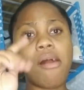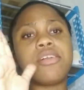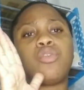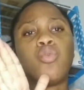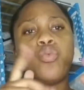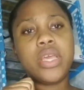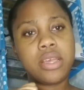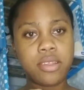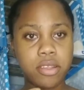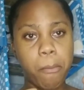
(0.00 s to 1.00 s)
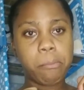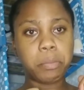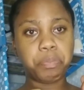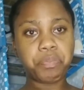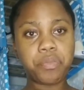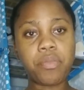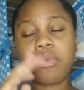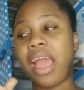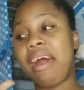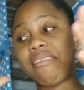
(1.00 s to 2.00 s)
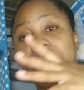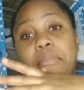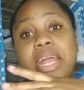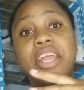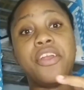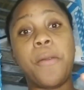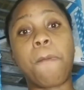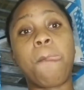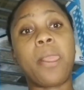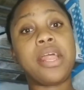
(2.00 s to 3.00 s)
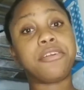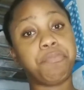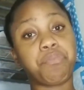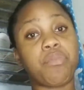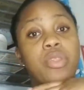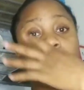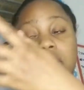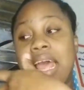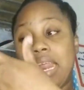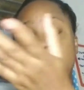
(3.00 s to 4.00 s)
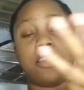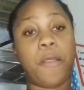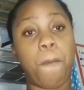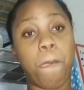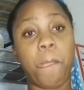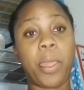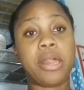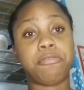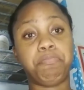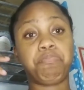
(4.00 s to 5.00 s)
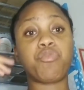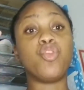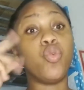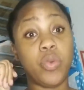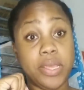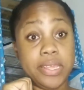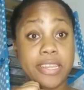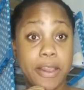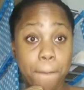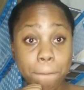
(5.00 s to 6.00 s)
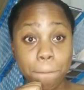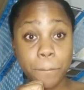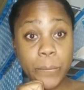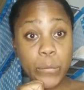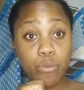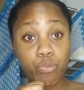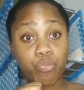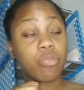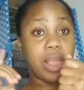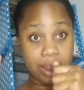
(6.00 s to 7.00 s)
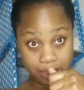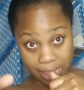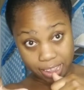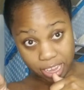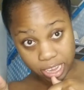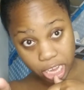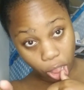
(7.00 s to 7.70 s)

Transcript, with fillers: Two weeks, I've had my ear like this two weeks. I dyed it.